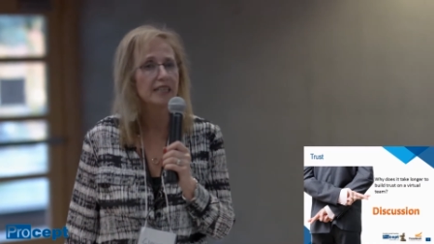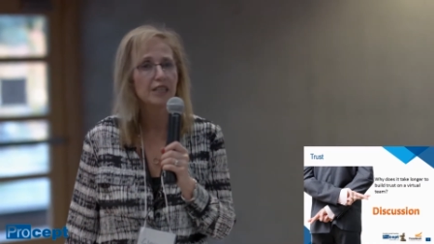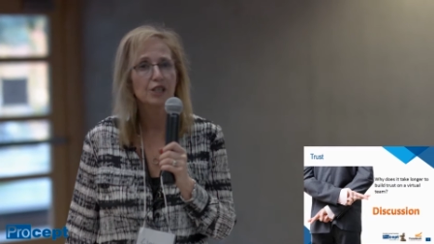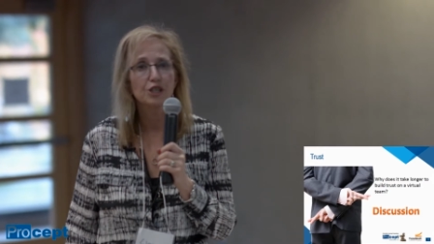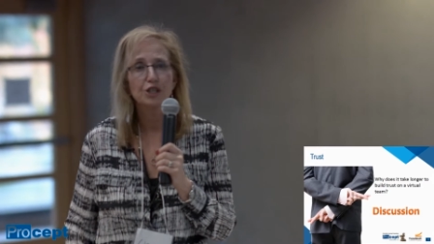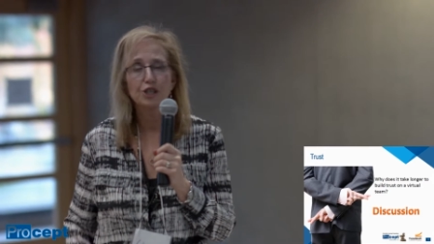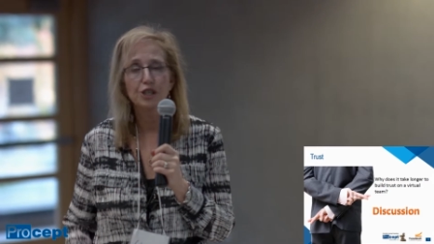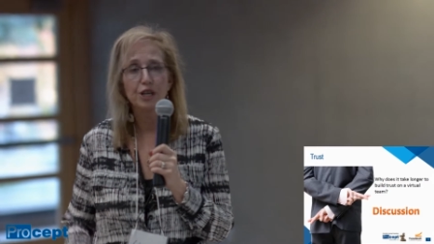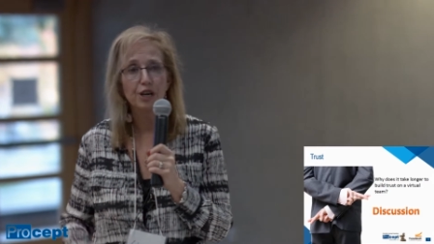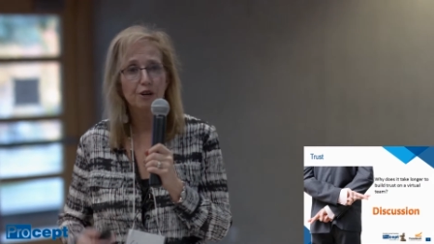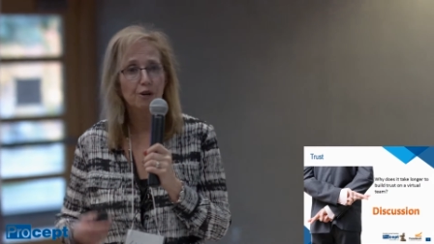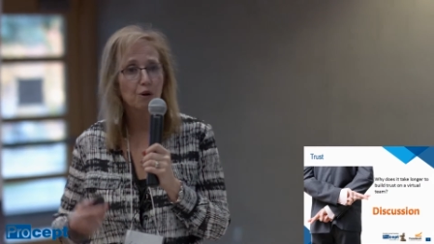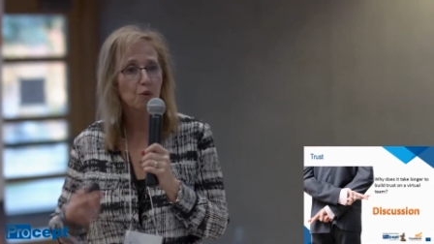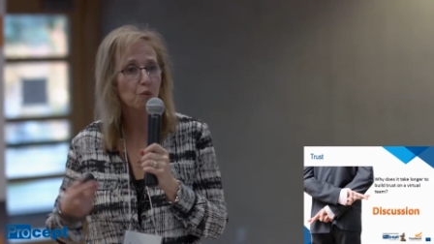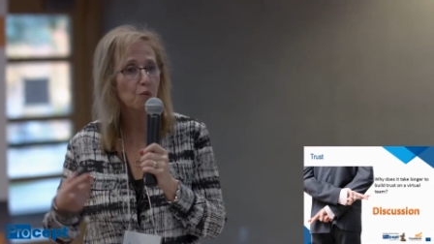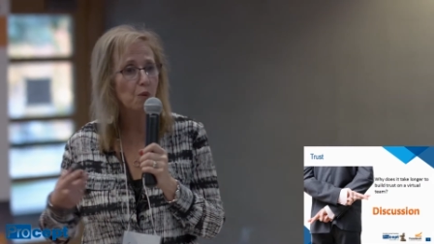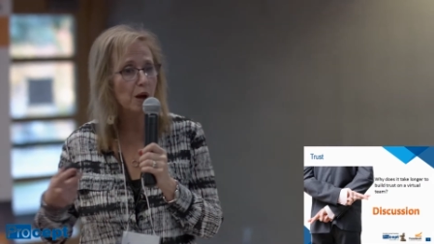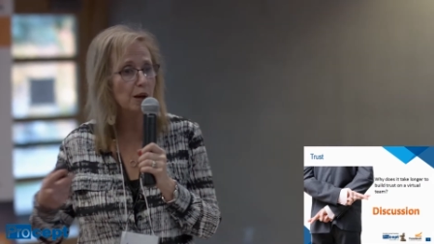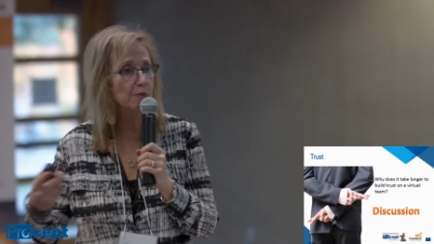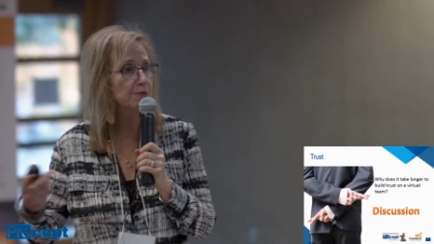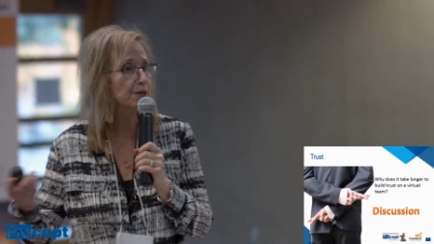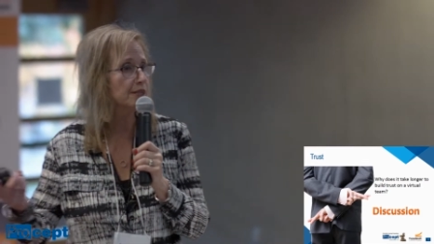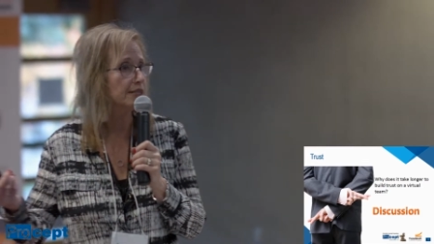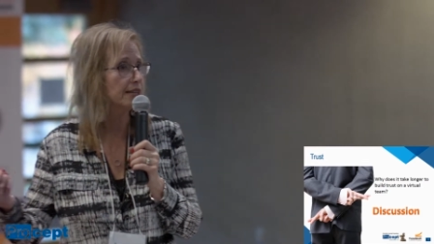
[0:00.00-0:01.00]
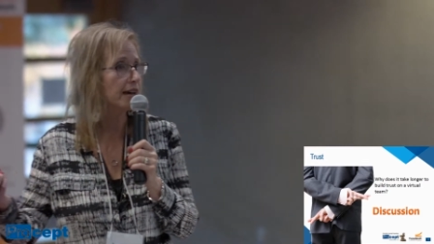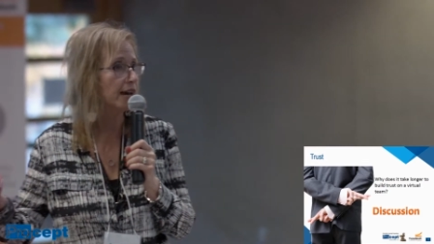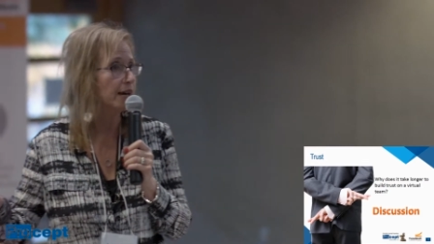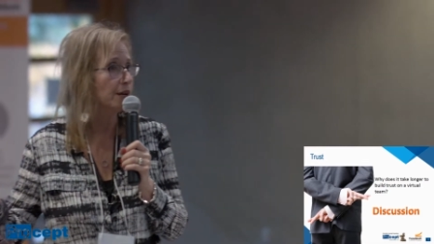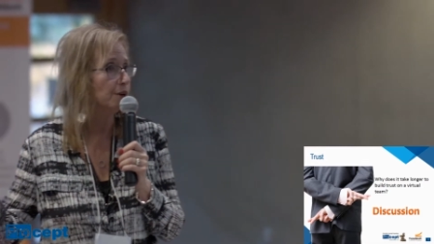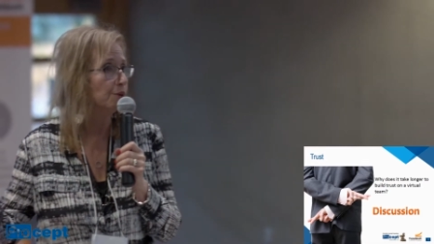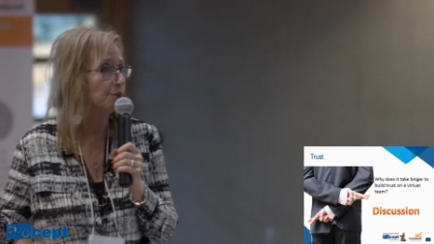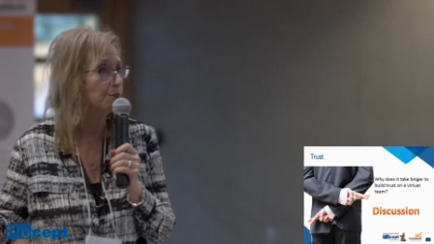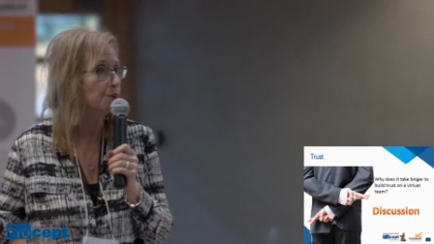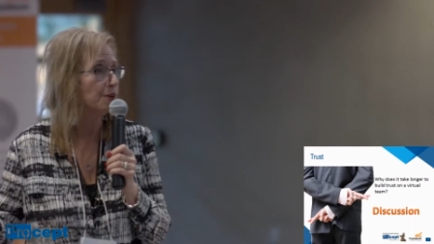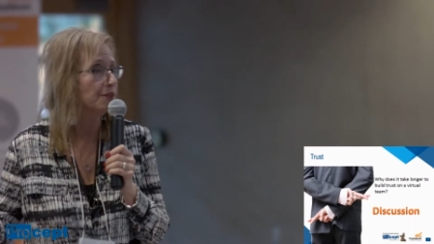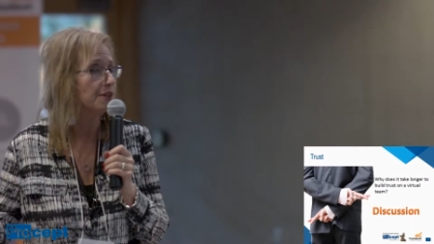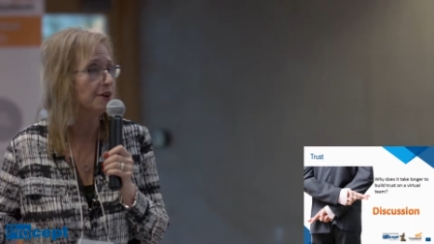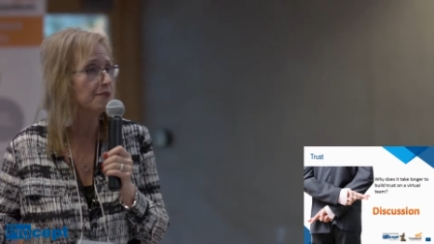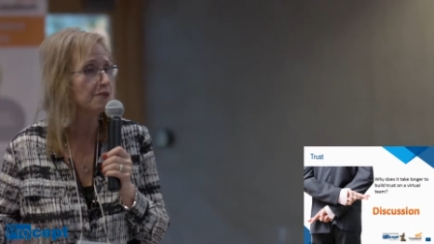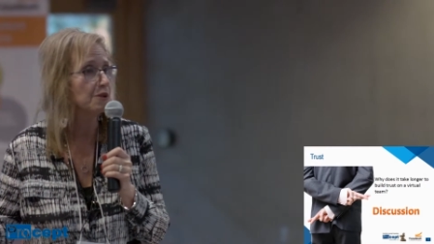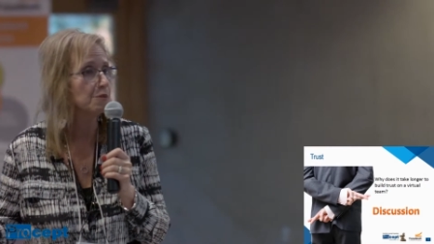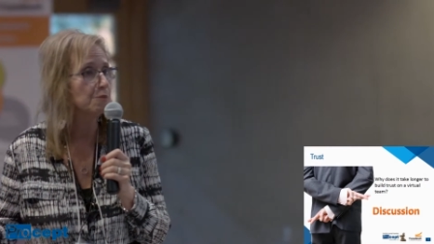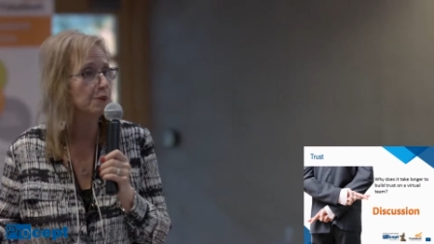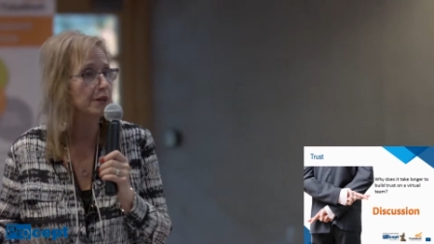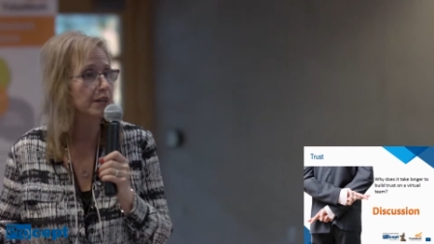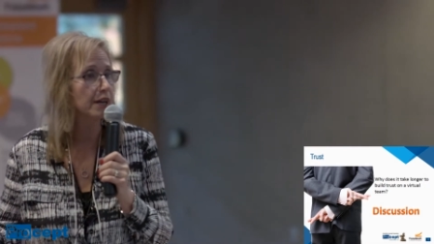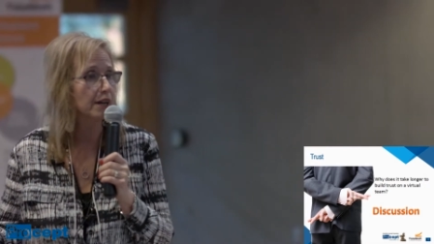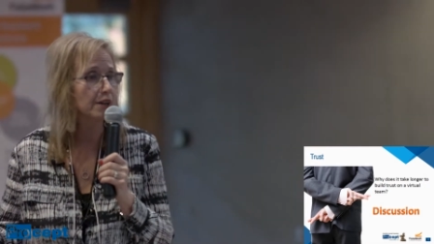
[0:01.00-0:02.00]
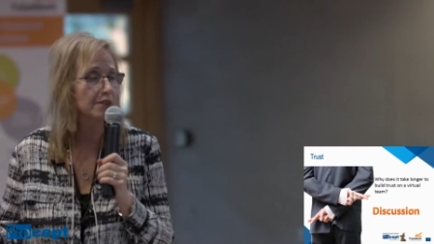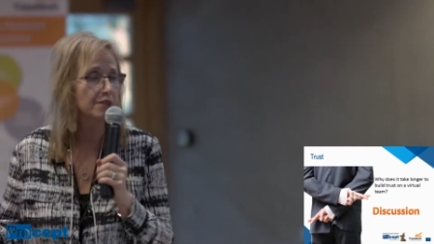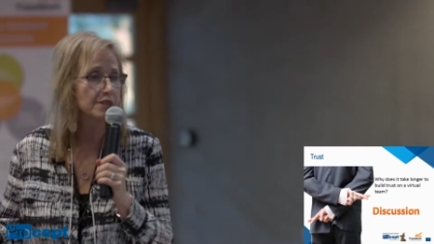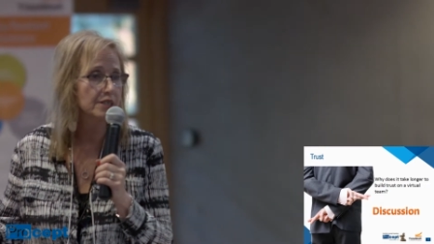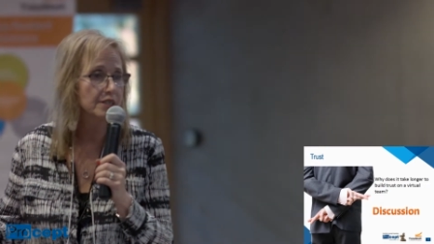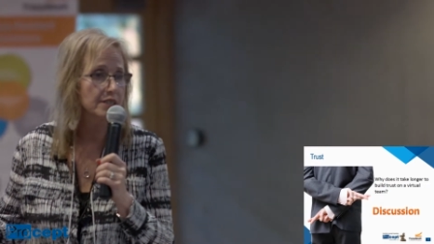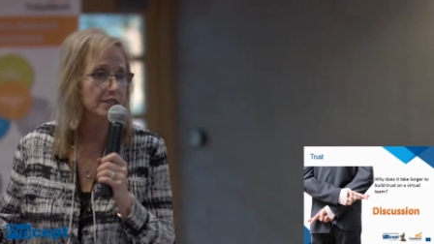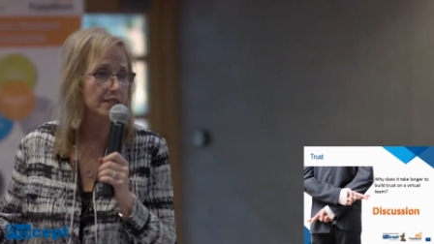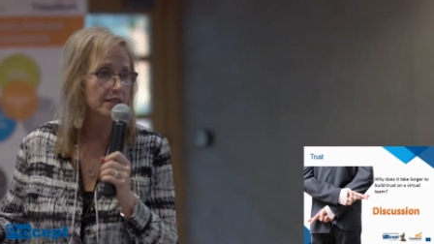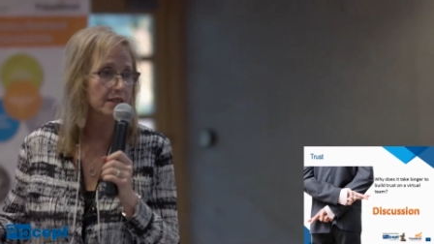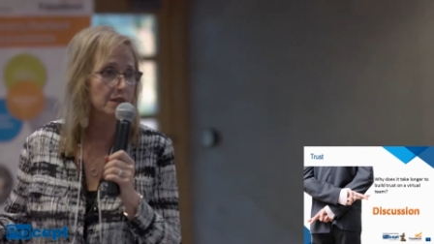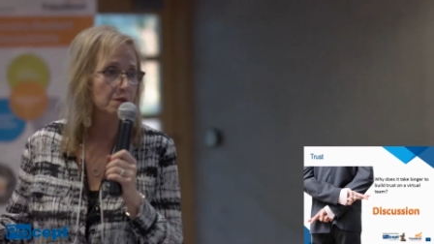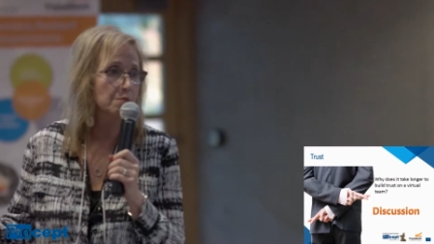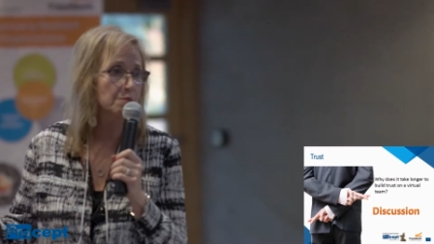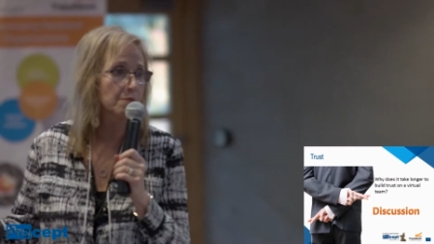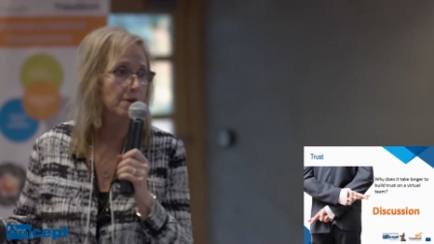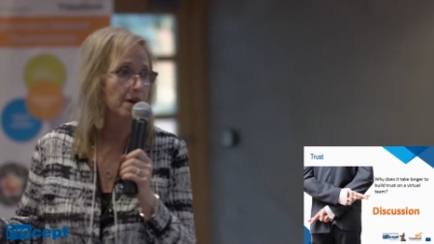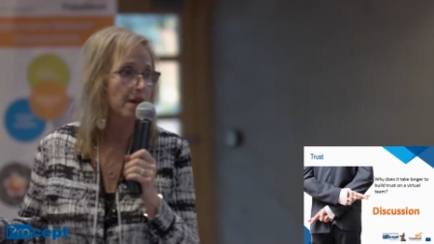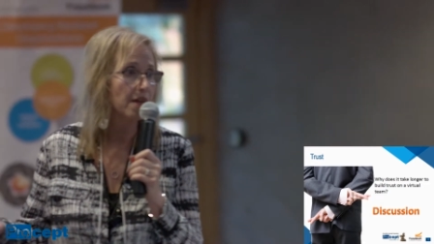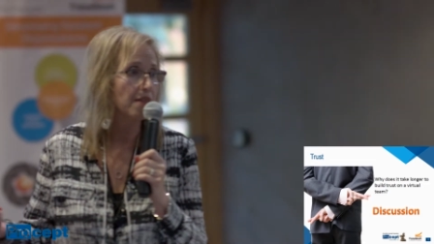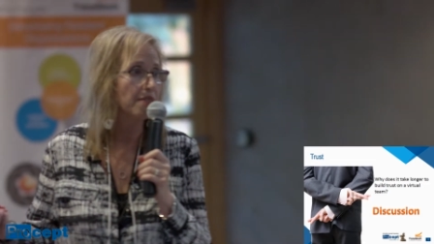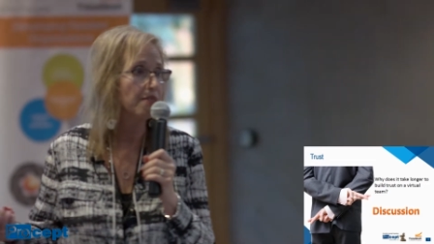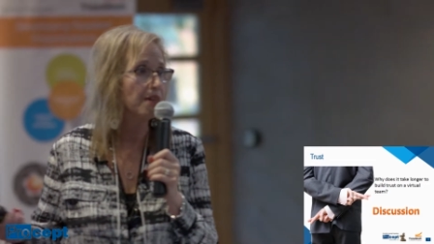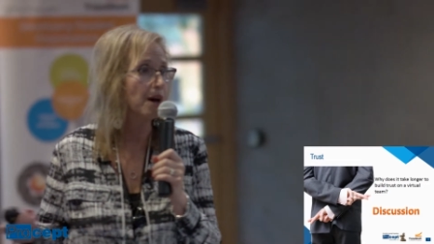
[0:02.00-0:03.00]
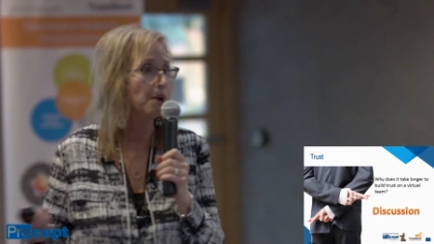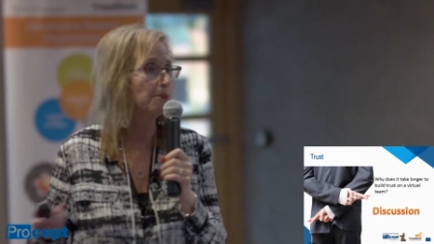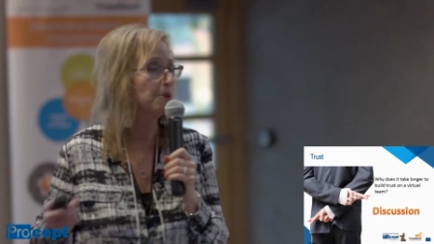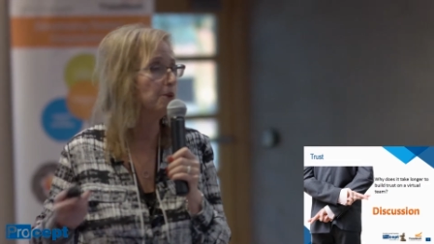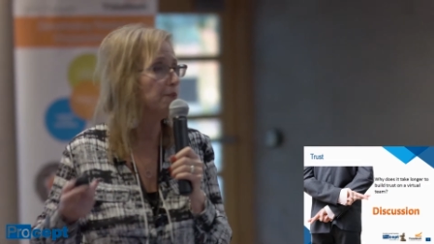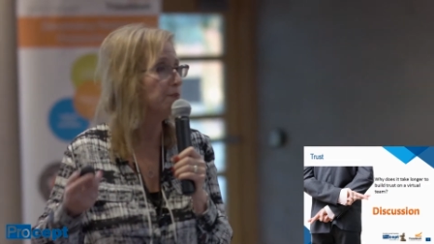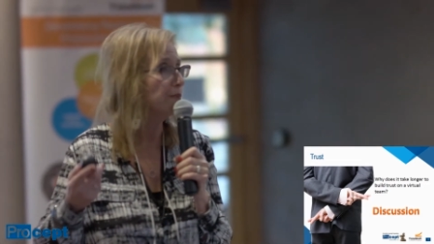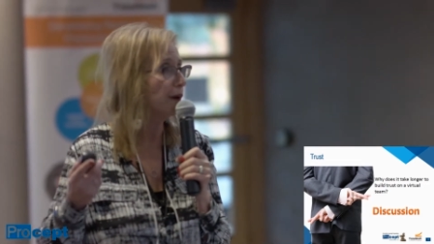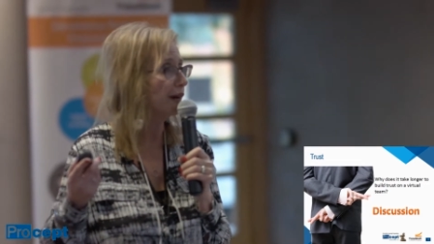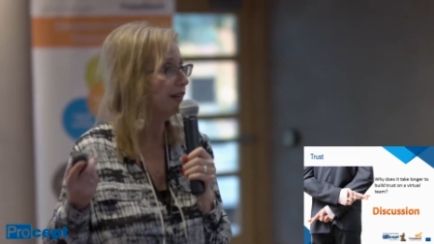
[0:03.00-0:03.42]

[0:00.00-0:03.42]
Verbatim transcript: Share a website with everybody on the team that would